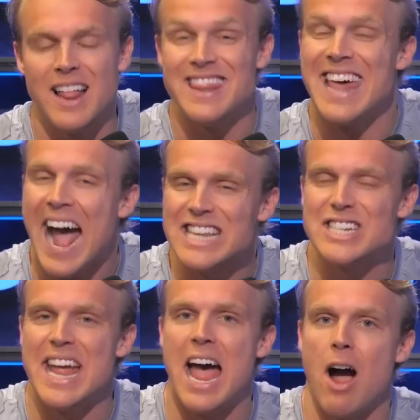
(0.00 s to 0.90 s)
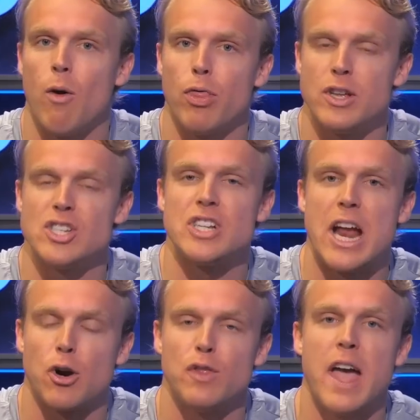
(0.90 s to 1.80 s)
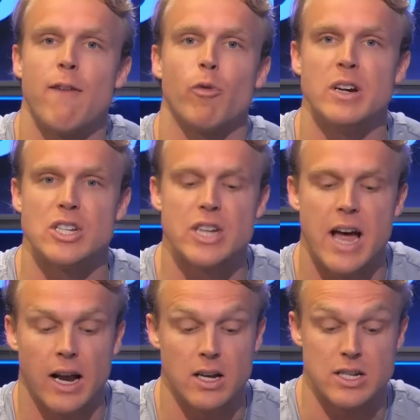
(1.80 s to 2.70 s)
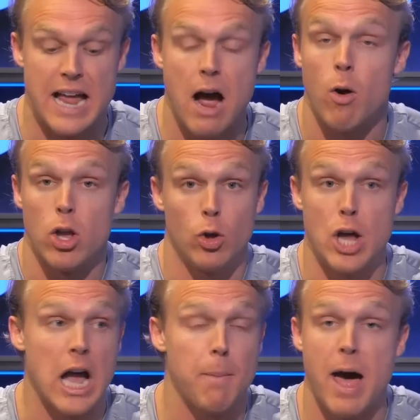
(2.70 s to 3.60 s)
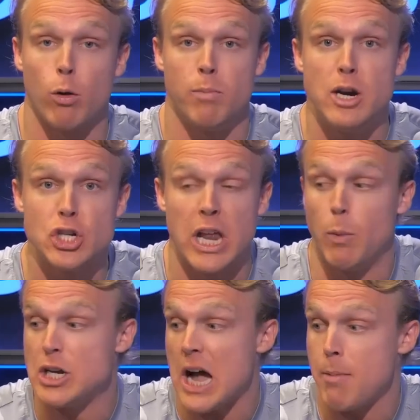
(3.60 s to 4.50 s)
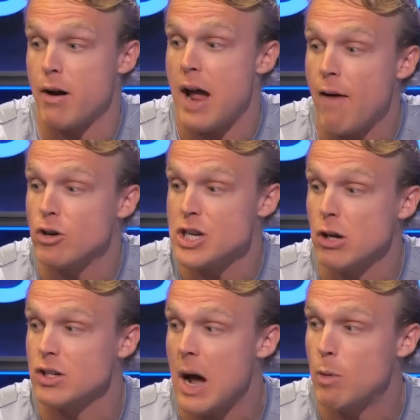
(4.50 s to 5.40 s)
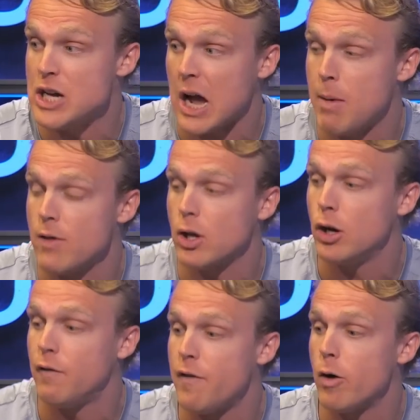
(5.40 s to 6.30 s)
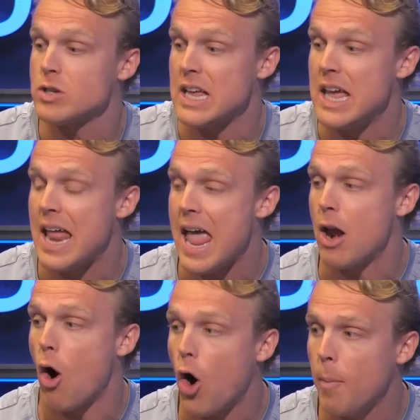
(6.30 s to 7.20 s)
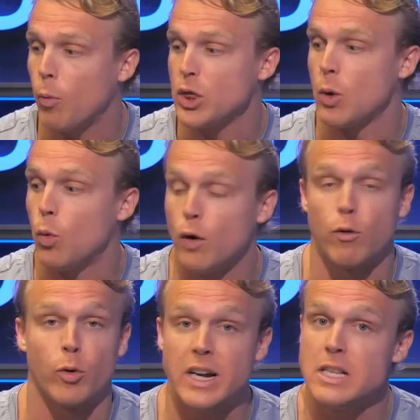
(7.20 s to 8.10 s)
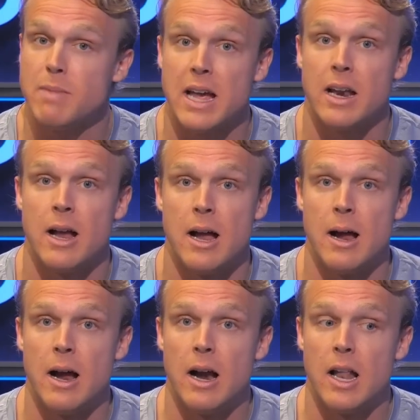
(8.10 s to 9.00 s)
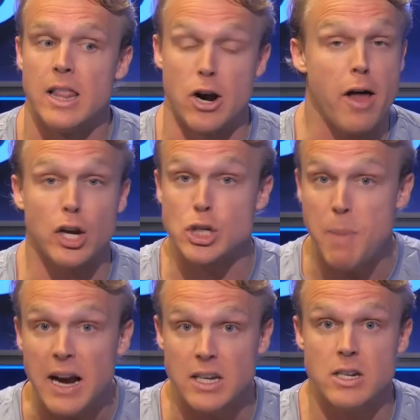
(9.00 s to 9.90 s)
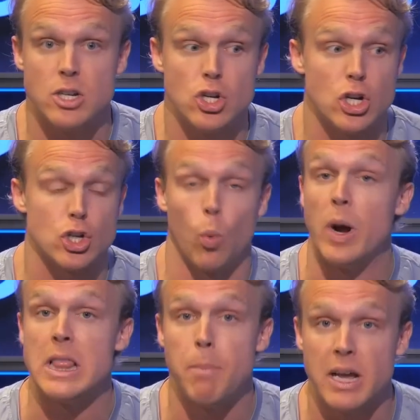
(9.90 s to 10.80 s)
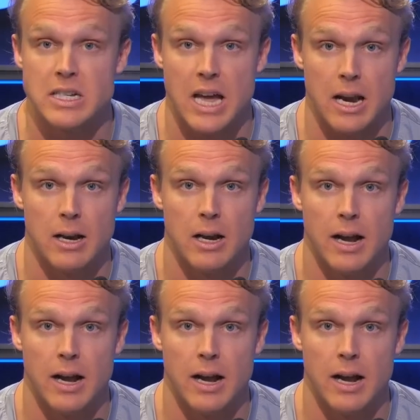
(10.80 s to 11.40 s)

That's now the standard they've reset. Because now you talk about it with Michigan, and we talk about it every single time. We talk about the good folks in Ann Arbor with the Wolverines, man. They're not expecting to just win the Big Ten.